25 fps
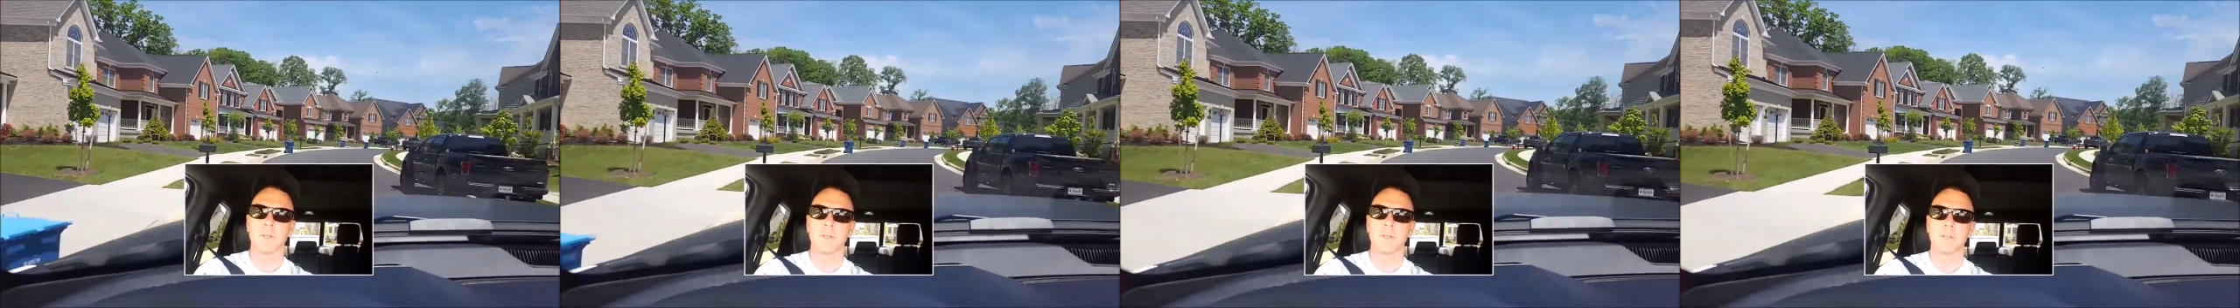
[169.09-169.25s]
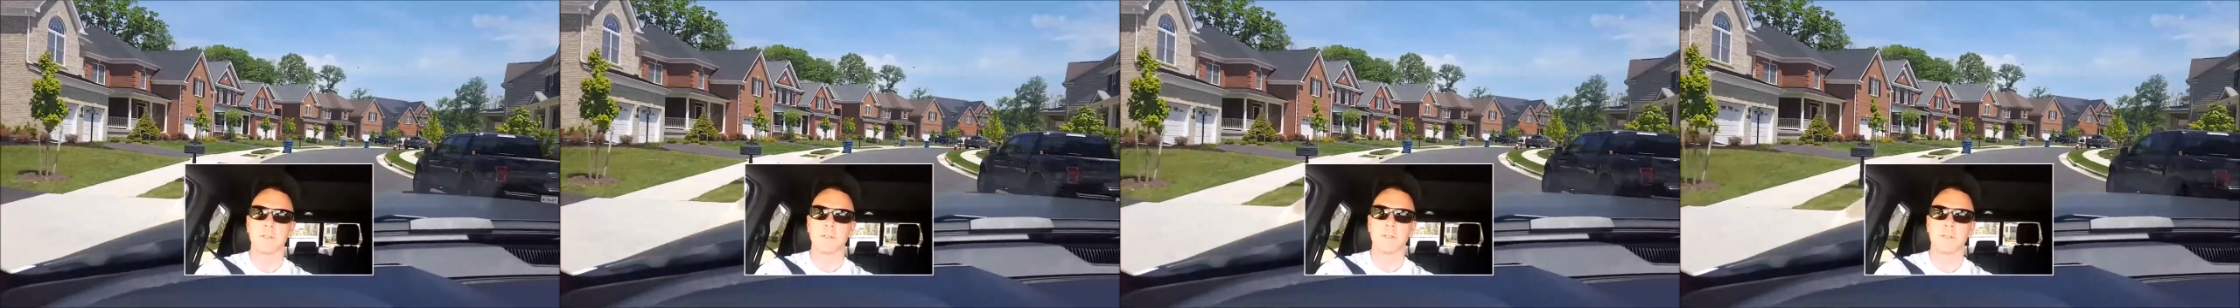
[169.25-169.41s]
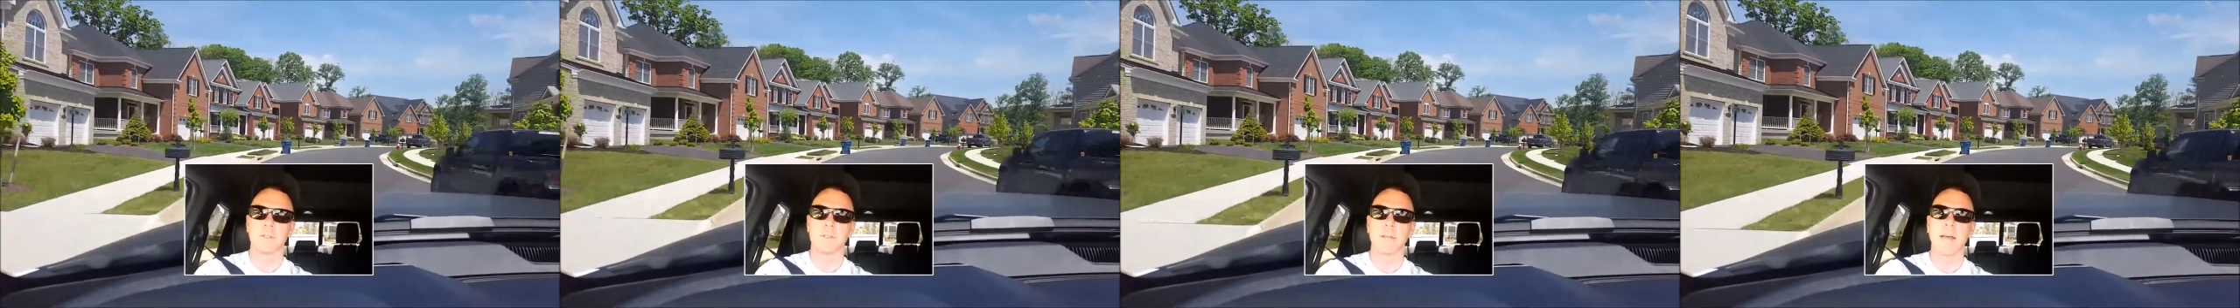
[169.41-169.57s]
they
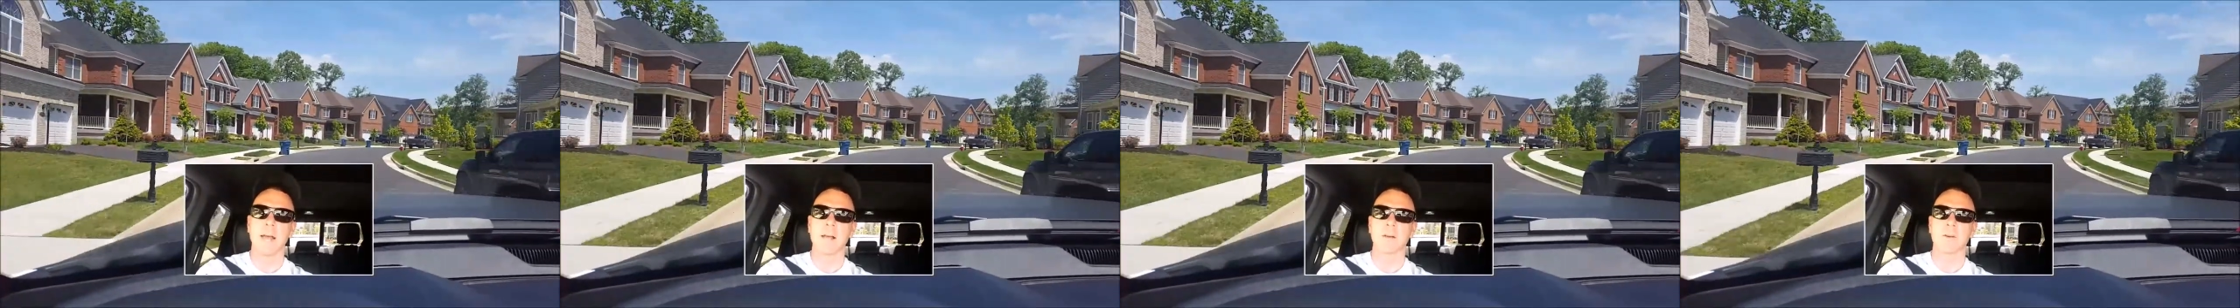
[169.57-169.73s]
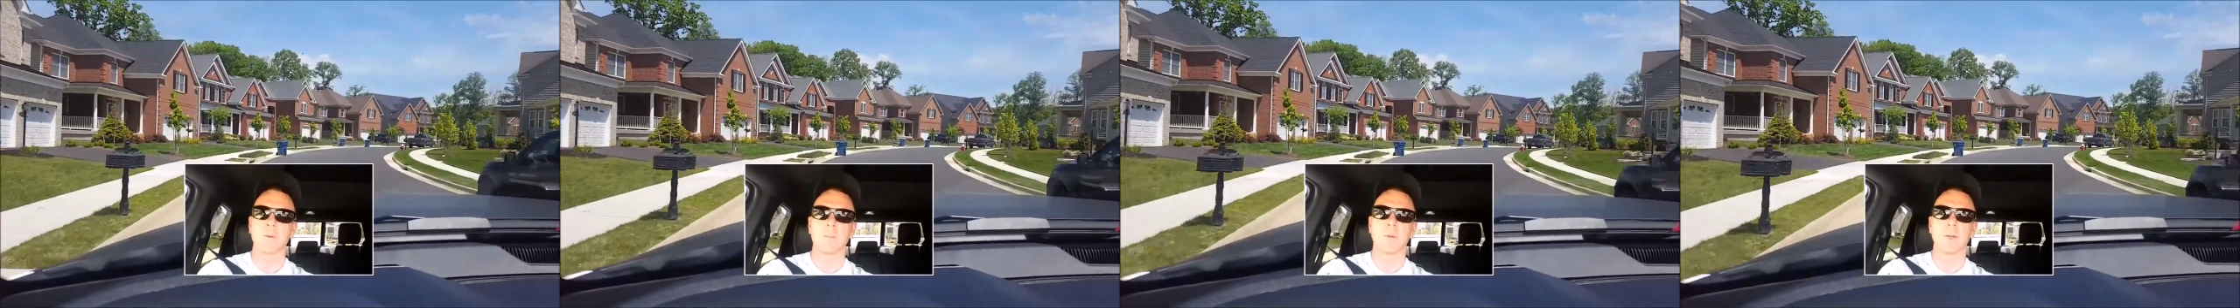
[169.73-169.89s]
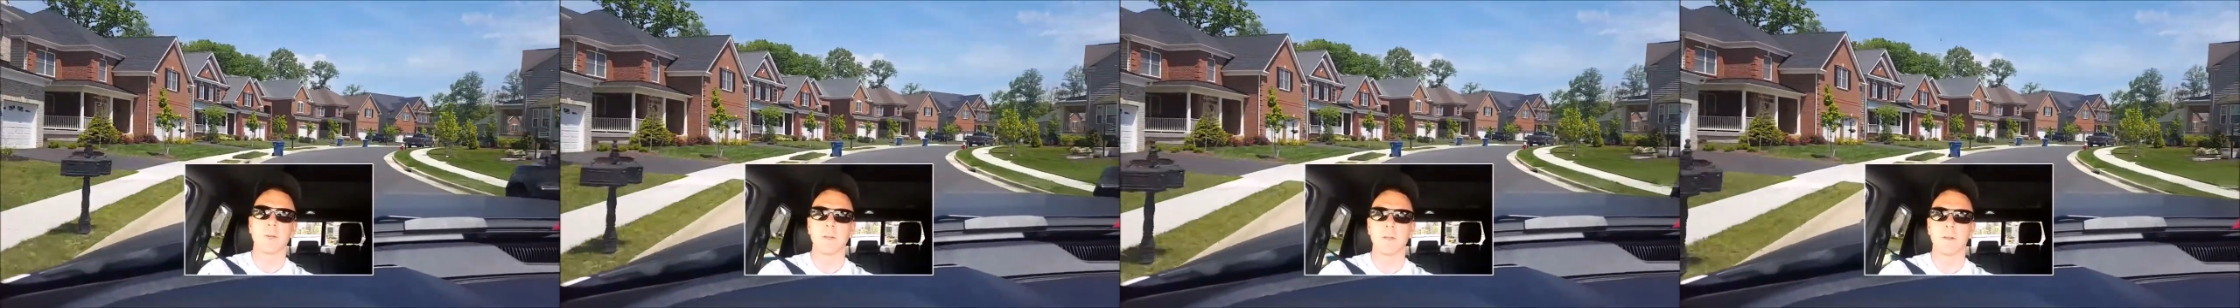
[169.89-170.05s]
just stack
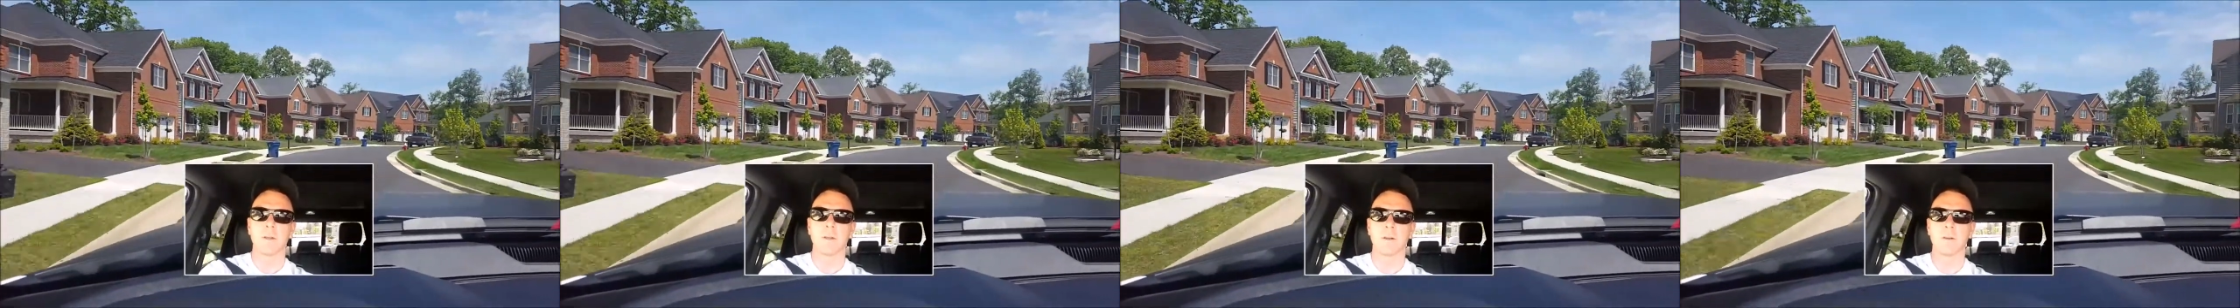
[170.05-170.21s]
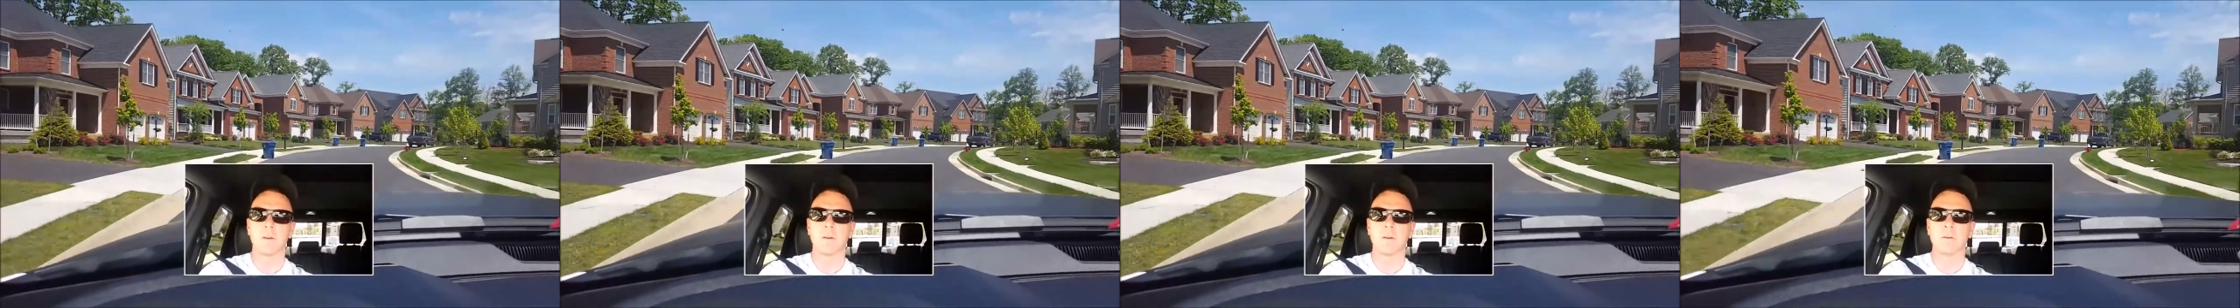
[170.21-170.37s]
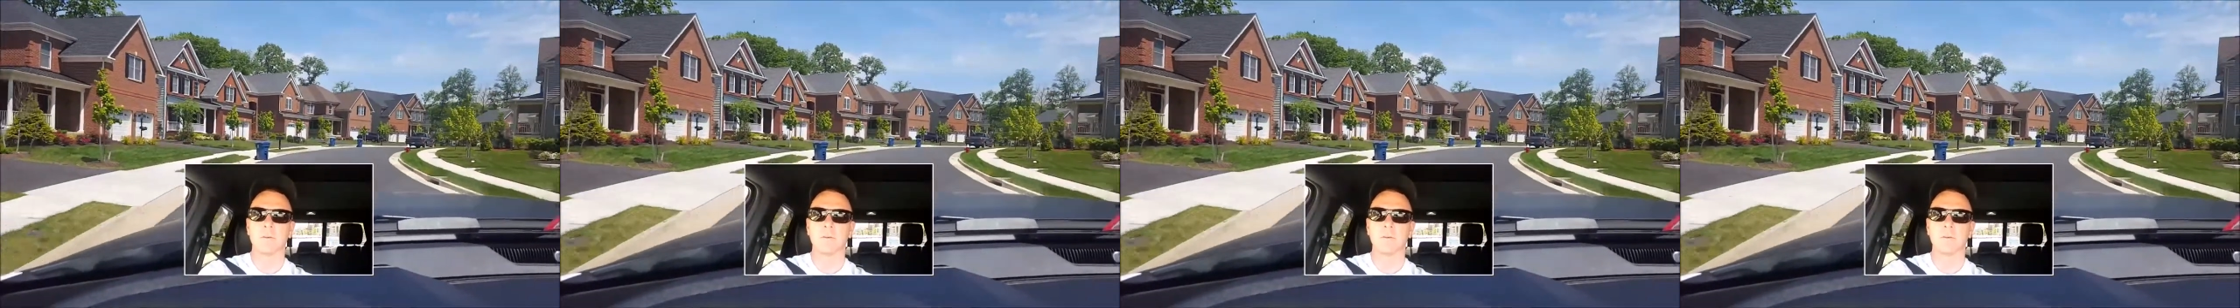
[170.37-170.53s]
them in here,